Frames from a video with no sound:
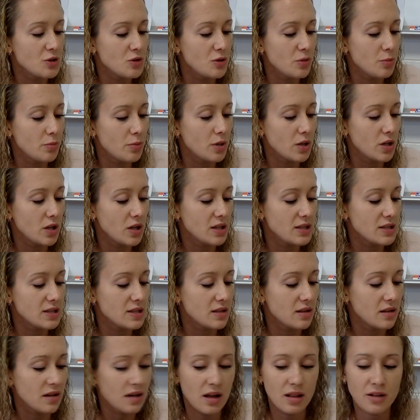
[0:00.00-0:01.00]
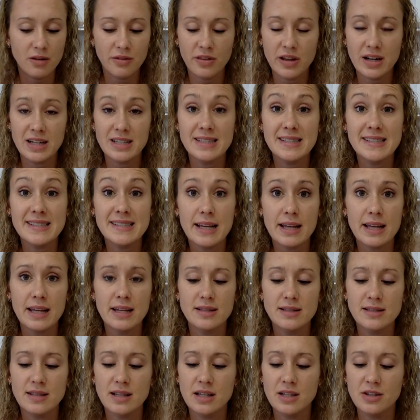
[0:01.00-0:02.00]
I want you to put the color that
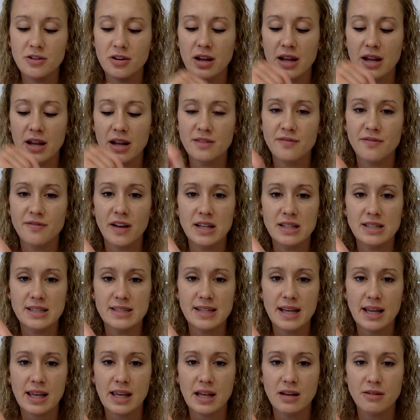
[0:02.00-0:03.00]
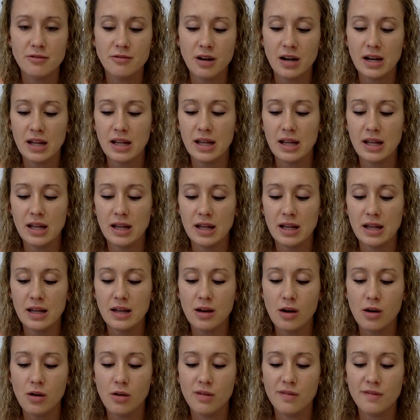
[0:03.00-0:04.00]
is second in your hand. Find second.
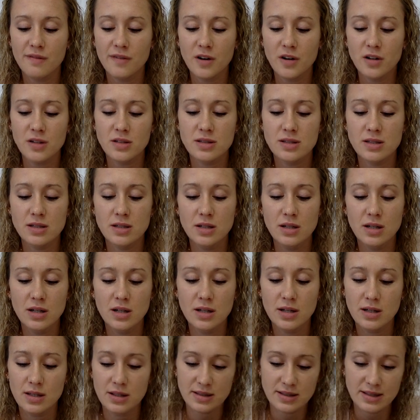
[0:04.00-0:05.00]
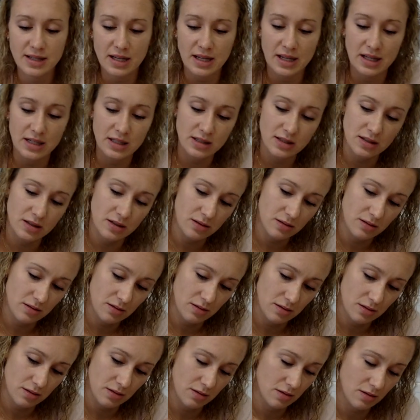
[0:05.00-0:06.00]
Ready, go. First,
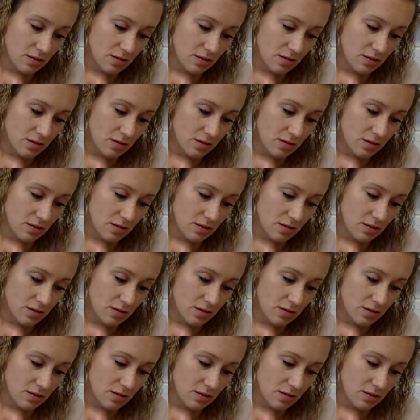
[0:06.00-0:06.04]
second.